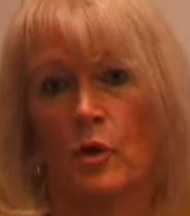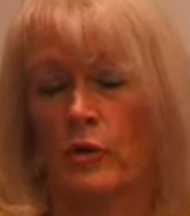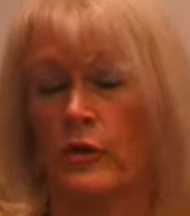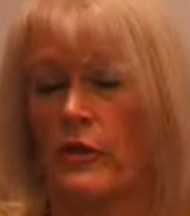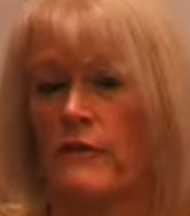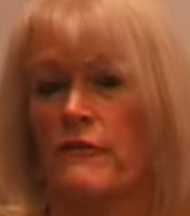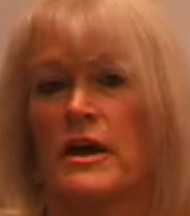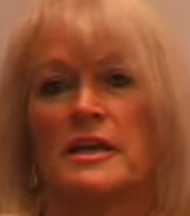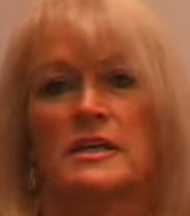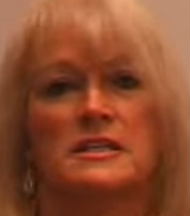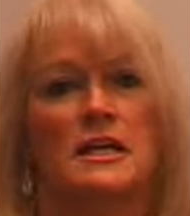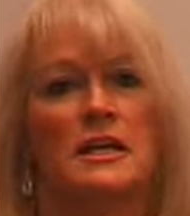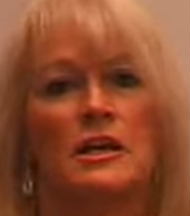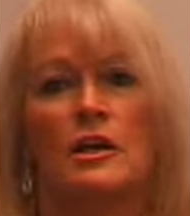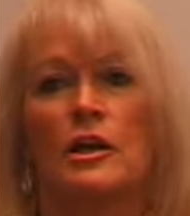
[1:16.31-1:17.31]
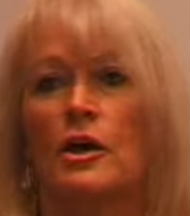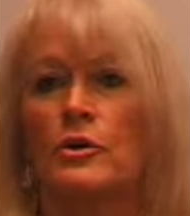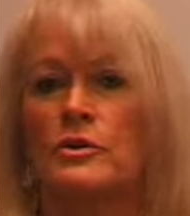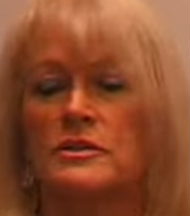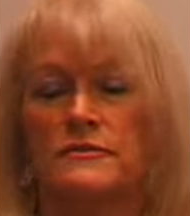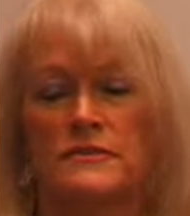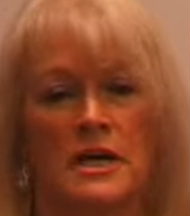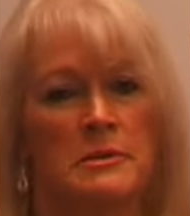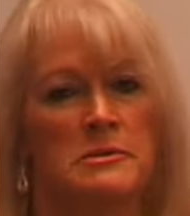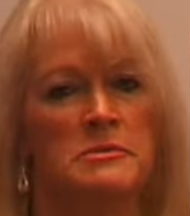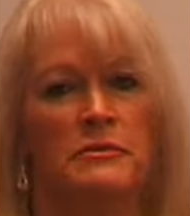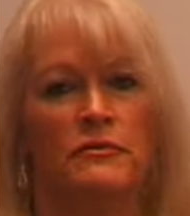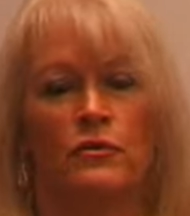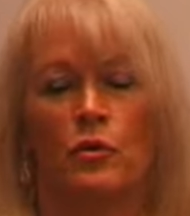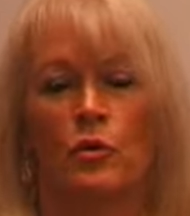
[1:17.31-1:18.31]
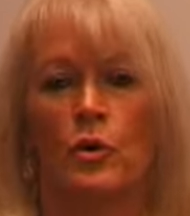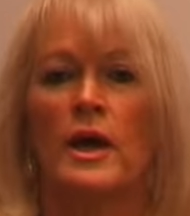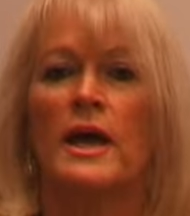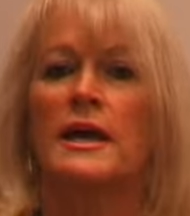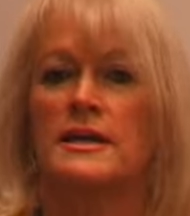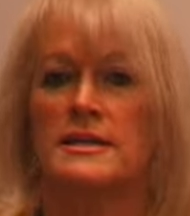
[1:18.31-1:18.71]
Although they've had it done loads of times before,